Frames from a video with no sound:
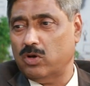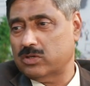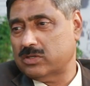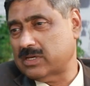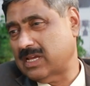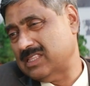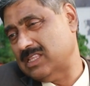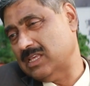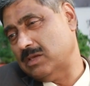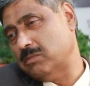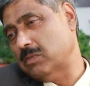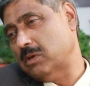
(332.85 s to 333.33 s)
I
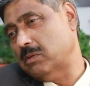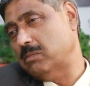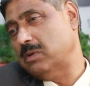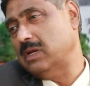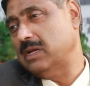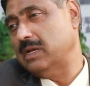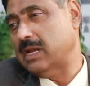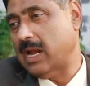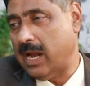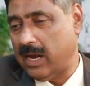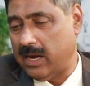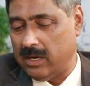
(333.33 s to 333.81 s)
think maybe
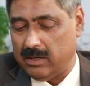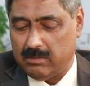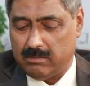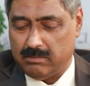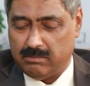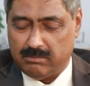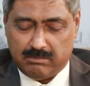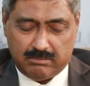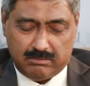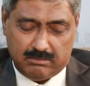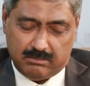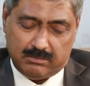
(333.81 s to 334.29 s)
dad
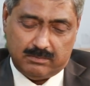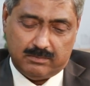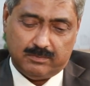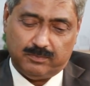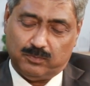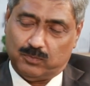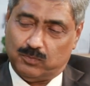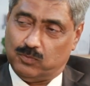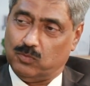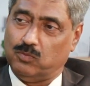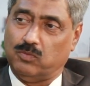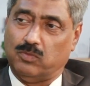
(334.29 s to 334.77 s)

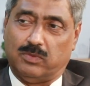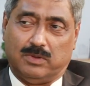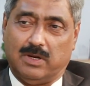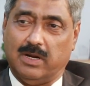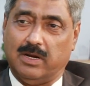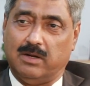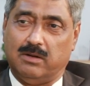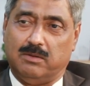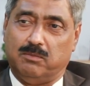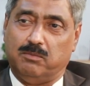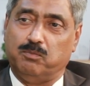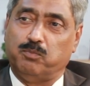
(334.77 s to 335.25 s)
didn't
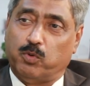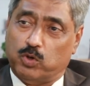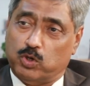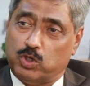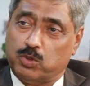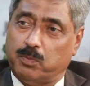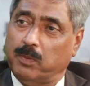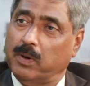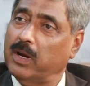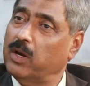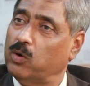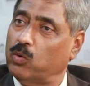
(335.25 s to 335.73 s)
push
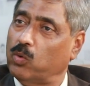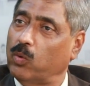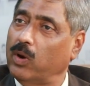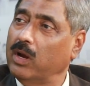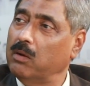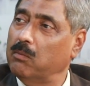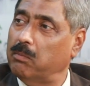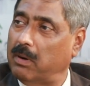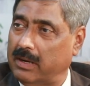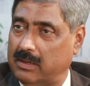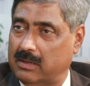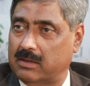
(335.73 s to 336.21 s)
me into it,
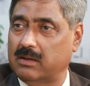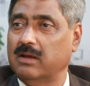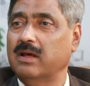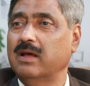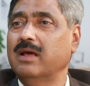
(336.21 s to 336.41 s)
but